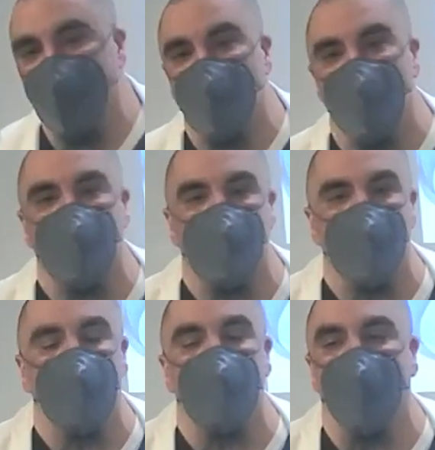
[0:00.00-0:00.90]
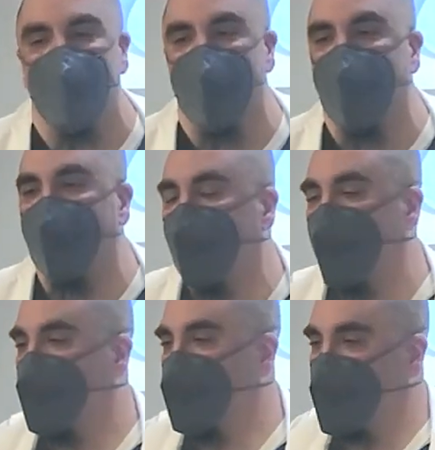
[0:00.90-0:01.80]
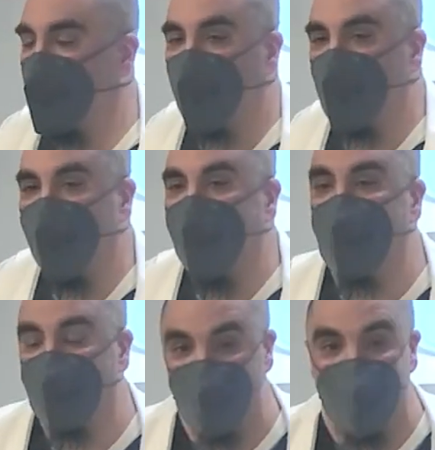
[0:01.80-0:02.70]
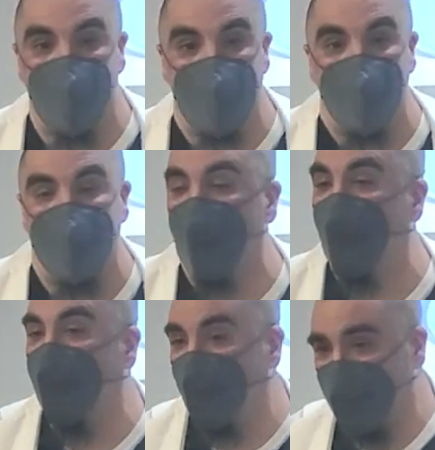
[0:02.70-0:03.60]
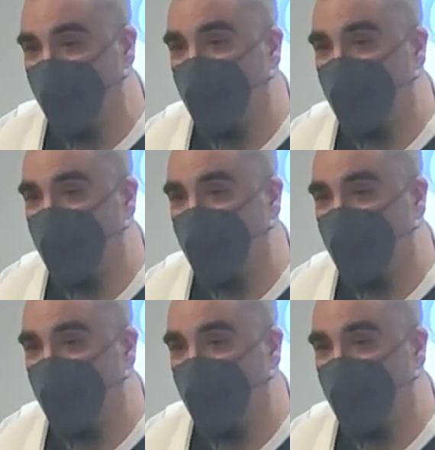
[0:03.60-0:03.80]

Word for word: and go through a door both ways because you're going to have him come in and go out,